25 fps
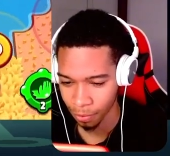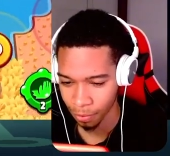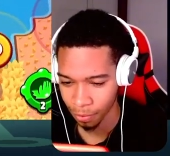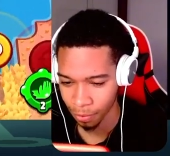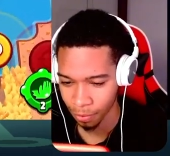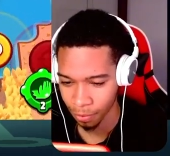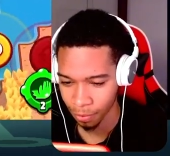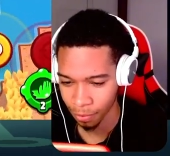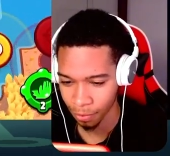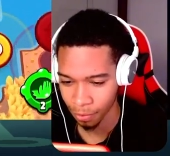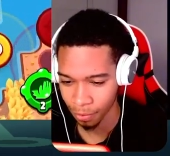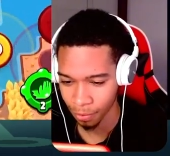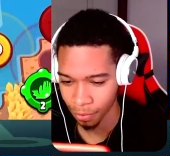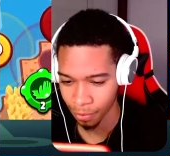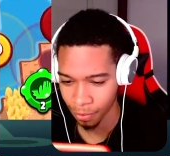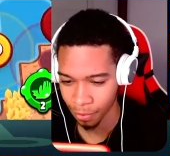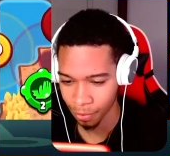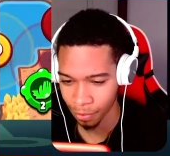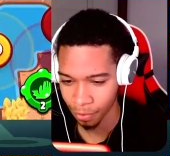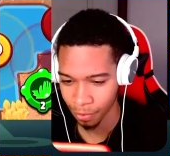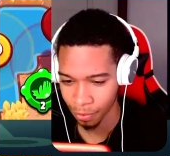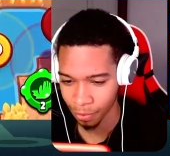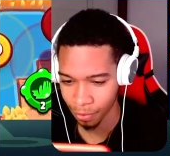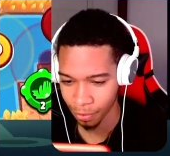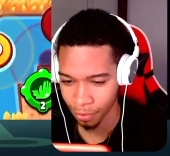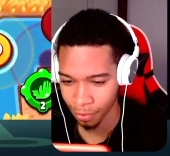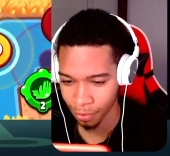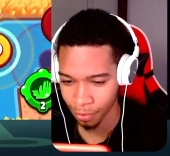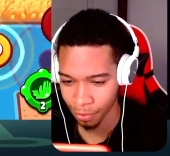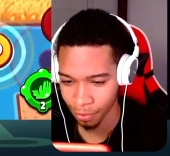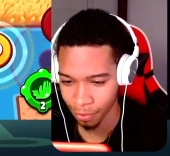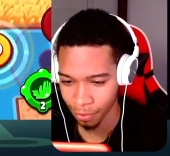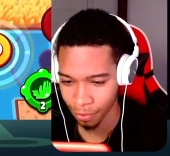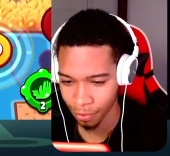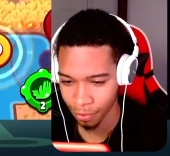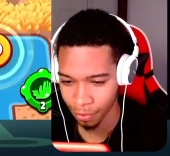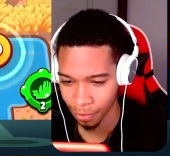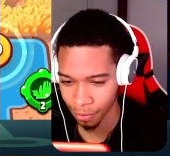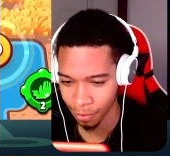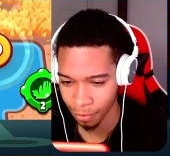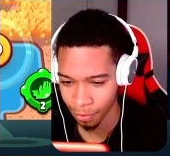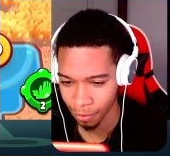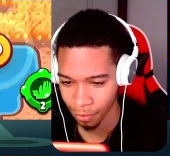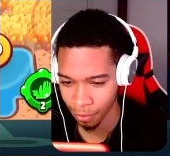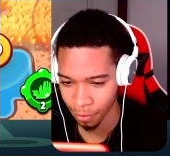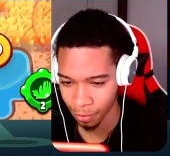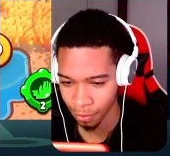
No one is speaking in this clip.